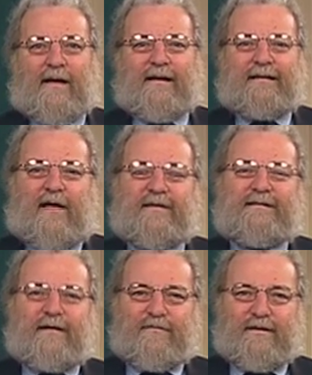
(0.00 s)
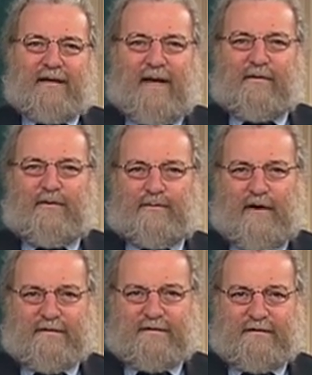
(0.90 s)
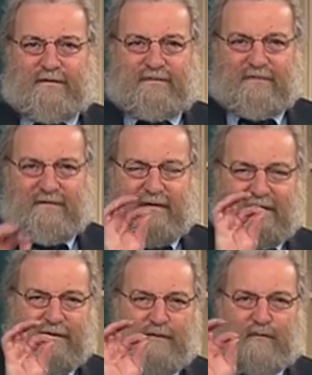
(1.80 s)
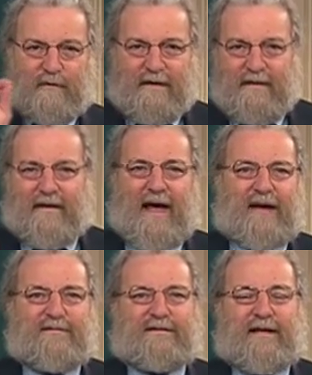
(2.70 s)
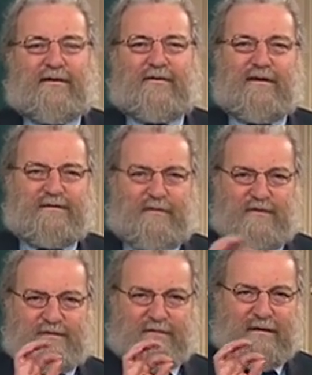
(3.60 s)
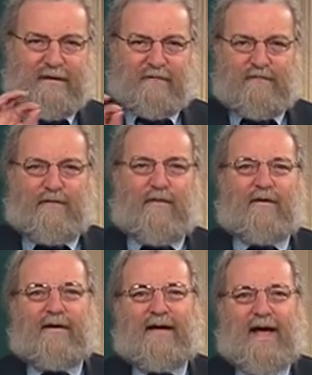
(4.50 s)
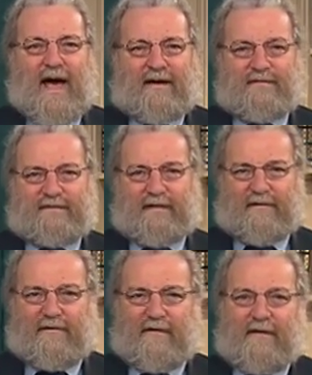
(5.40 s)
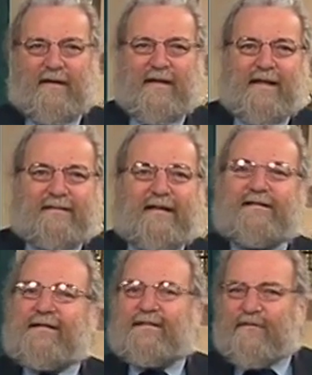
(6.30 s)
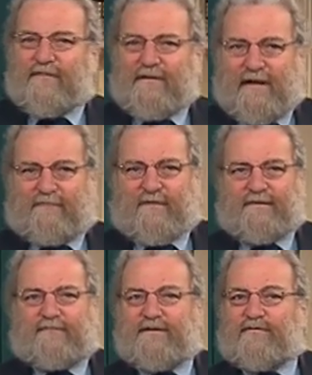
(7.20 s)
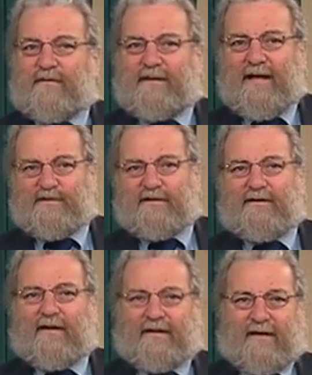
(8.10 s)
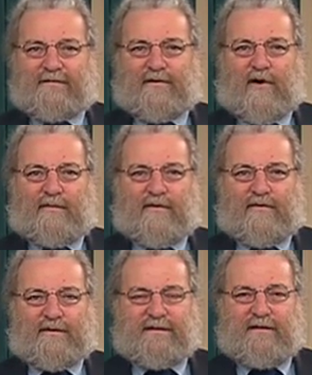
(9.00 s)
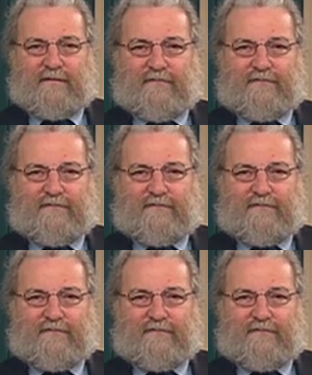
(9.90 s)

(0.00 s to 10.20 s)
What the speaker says: Now, the different chemical processes, linking 3 atoms together as opposed to linking 4 atoms together, lead to different levels of discrimination against carbon-13.